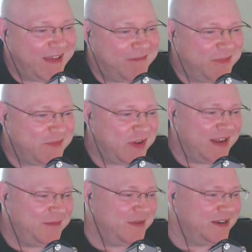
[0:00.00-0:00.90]
We've got
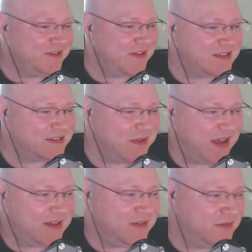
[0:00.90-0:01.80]
an email address as
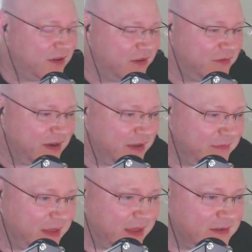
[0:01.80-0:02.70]
well. Oh god, what
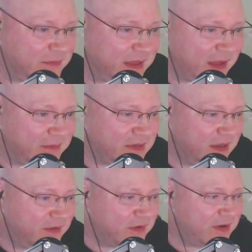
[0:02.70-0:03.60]
happened there? Something happened.
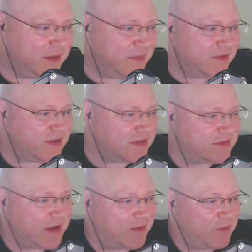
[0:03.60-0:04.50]
We've got an email address as
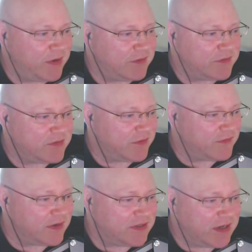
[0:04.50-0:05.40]
well,
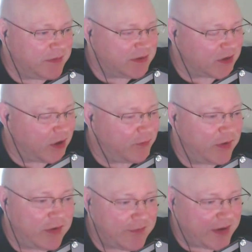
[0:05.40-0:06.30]
windowstuff@gmail.com. We
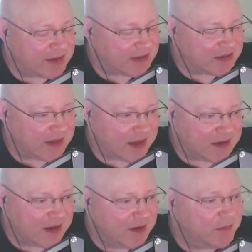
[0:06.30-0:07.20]
all have access to that.
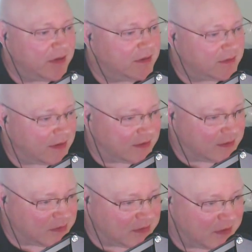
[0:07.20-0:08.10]
Please send us
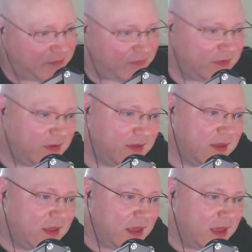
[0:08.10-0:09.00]
some stuff.
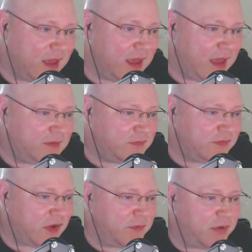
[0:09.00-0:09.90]
And we've
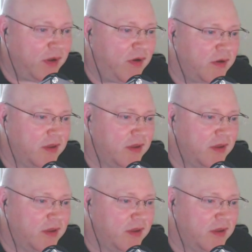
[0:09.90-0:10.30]
got a blog.